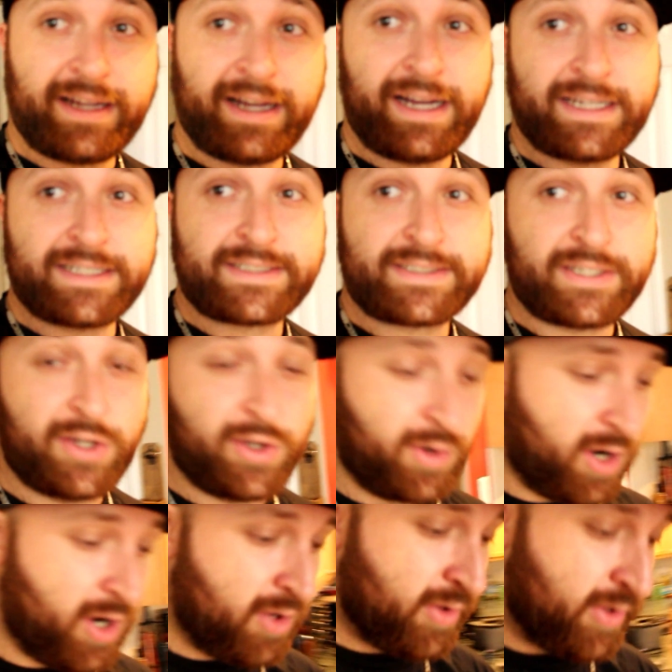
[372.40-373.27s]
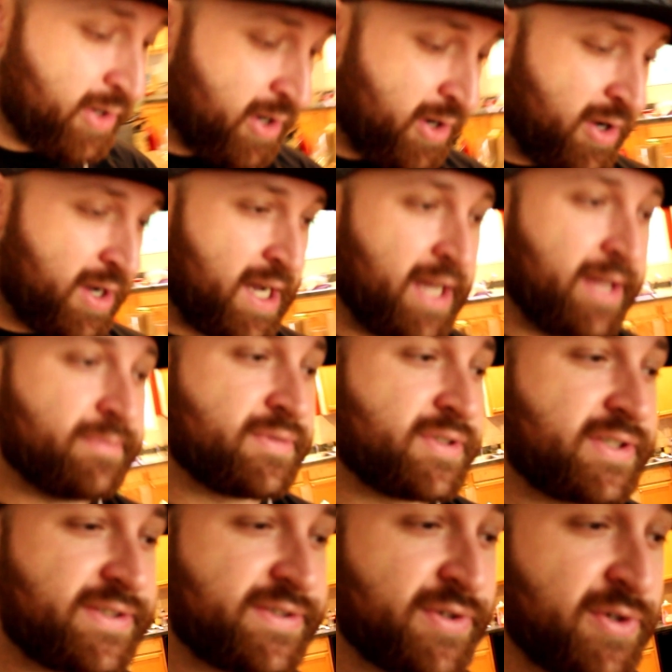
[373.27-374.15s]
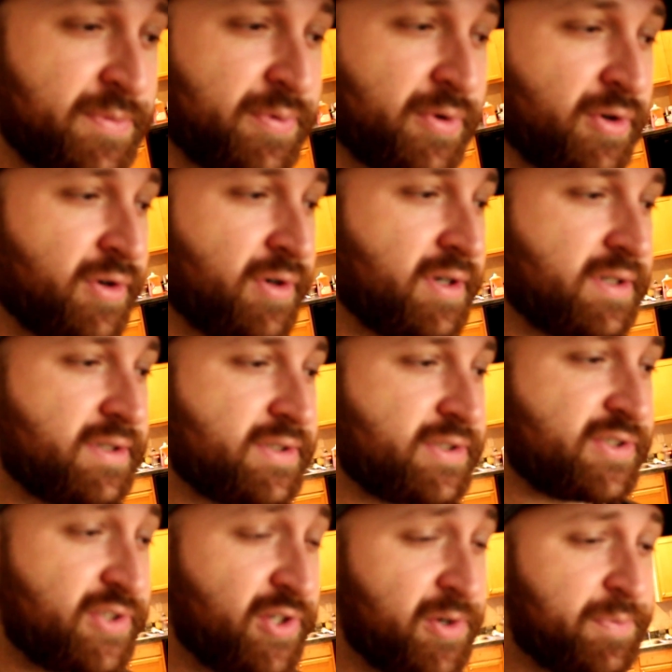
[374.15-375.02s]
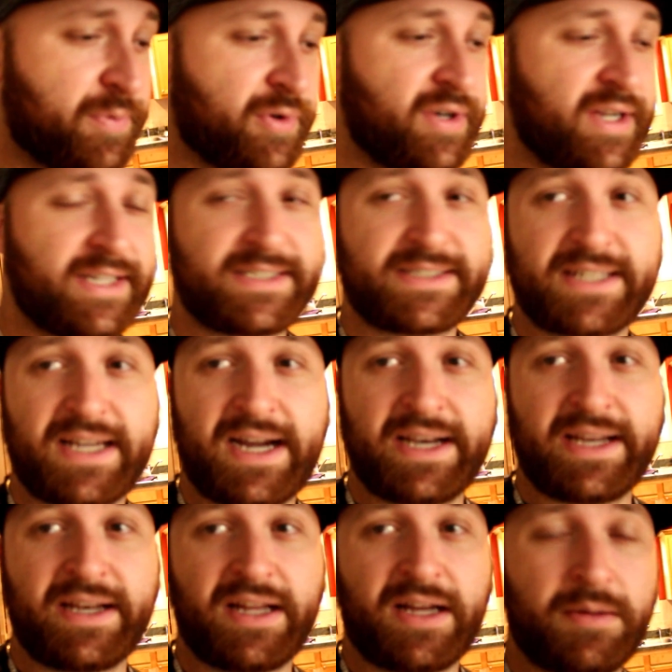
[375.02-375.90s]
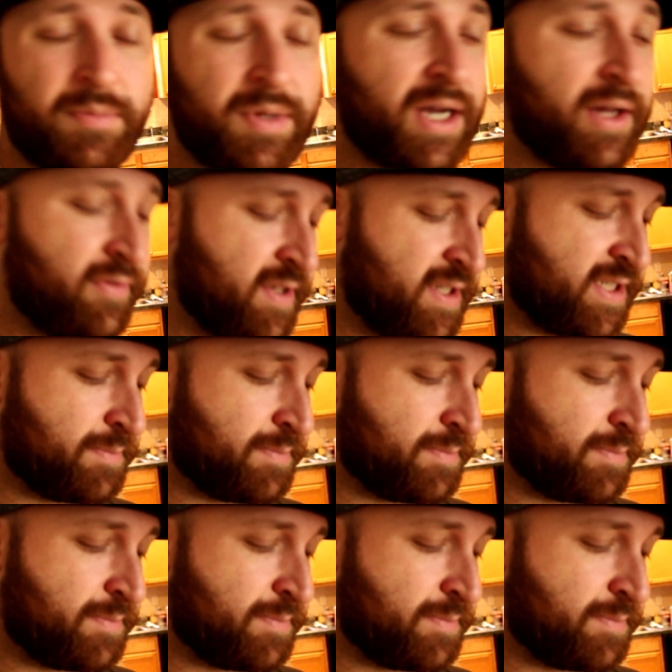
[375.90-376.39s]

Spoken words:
guys, so all in all, I am super, super excited about this